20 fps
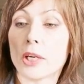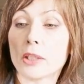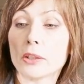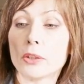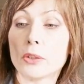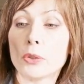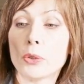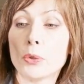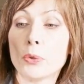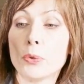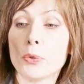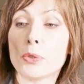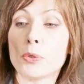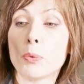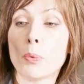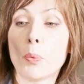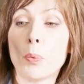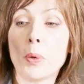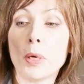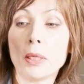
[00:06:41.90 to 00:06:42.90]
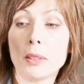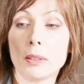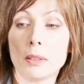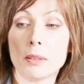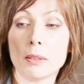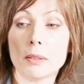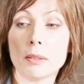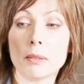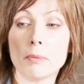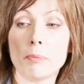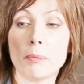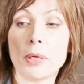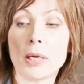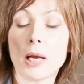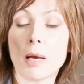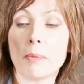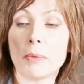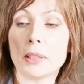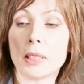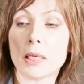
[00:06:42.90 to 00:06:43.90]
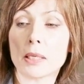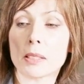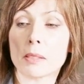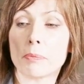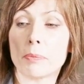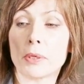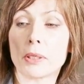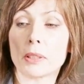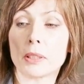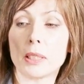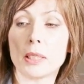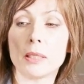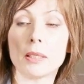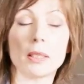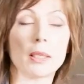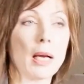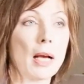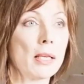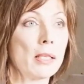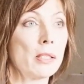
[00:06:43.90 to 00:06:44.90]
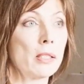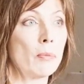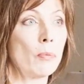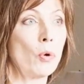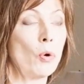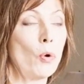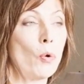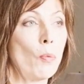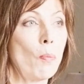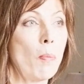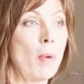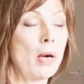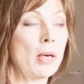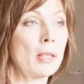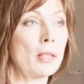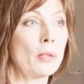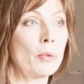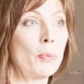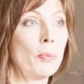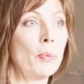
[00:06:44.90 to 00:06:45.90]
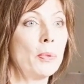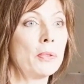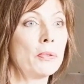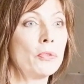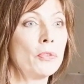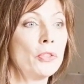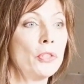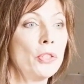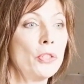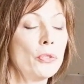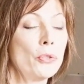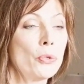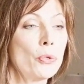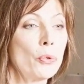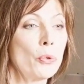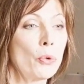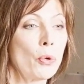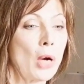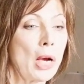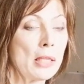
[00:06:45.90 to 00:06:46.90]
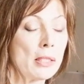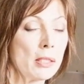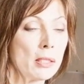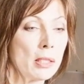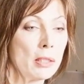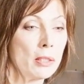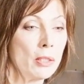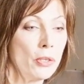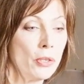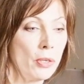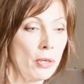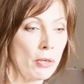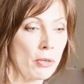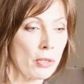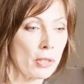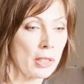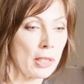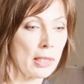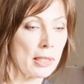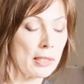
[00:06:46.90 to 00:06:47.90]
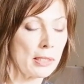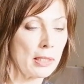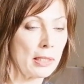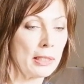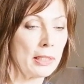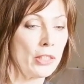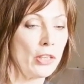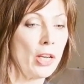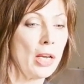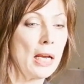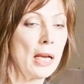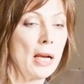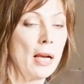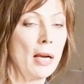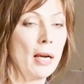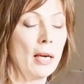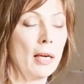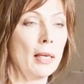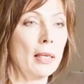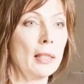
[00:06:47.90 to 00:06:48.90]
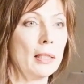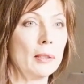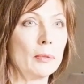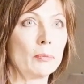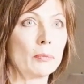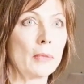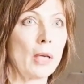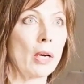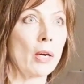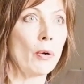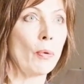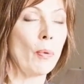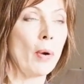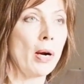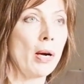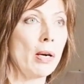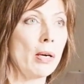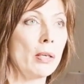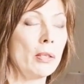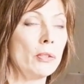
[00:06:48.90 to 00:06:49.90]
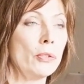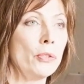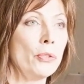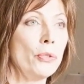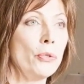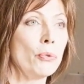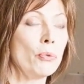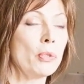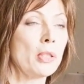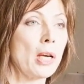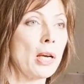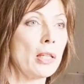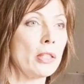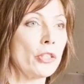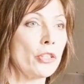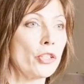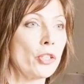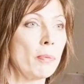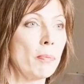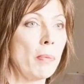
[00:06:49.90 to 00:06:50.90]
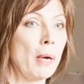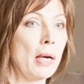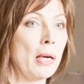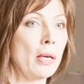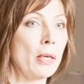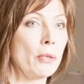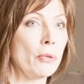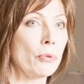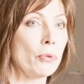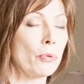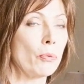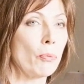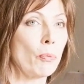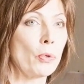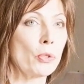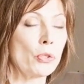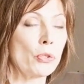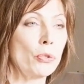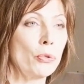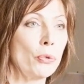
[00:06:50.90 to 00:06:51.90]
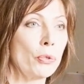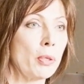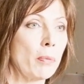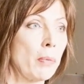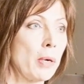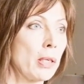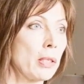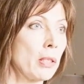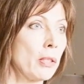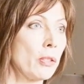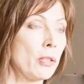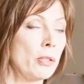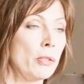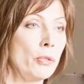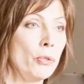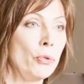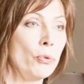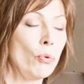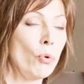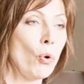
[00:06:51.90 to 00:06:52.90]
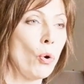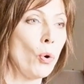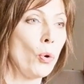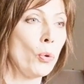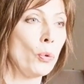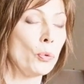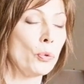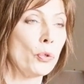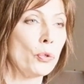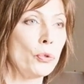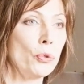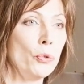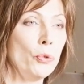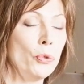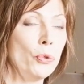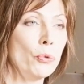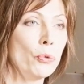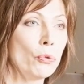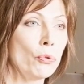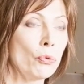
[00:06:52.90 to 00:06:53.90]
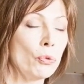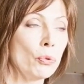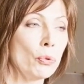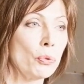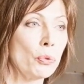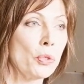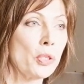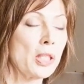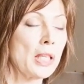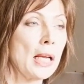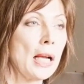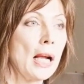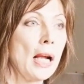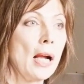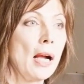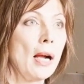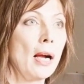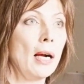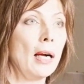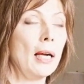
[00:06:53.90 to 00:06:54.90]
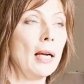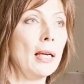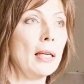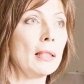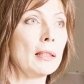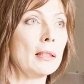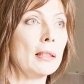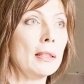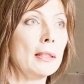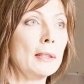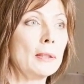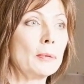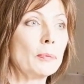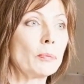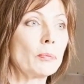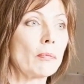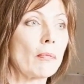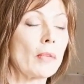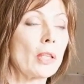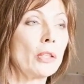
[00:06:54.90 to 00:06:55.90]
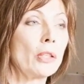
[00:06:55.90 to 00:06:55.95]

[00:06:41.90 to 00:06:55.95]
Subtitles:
the contractor who is willing to become an expert in the custom home market. Will need to constantly learn, constantly acquire new knowledge about what's new in the market, new codes, new rules. And